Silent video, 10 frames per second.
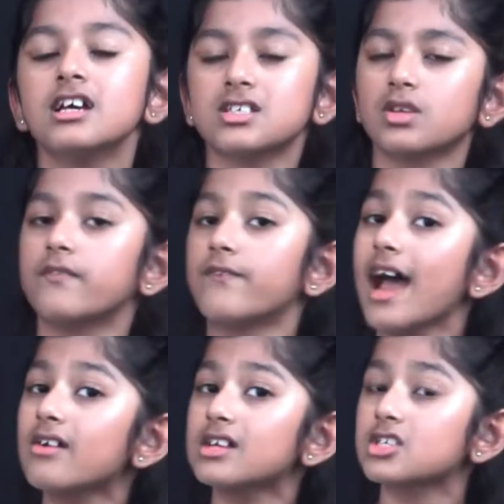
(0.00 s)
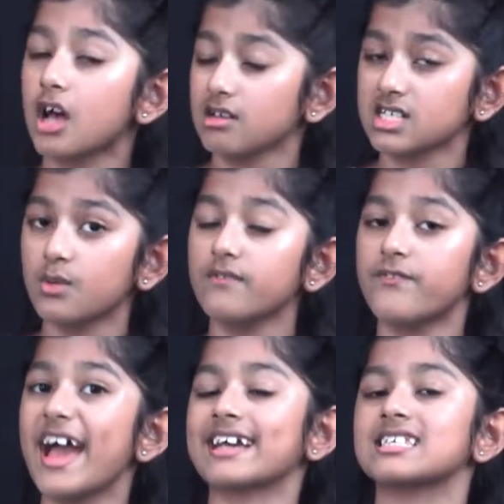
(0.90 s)
So the virus also
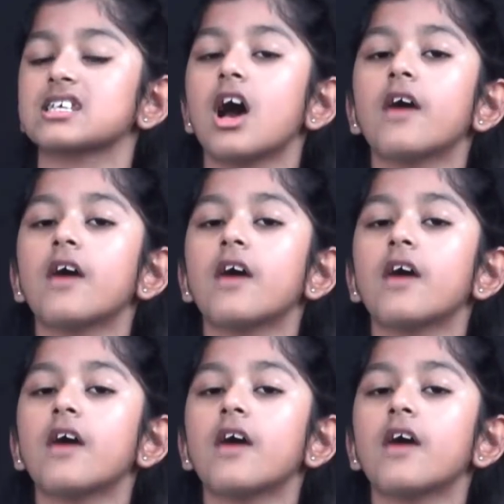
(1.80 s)
infects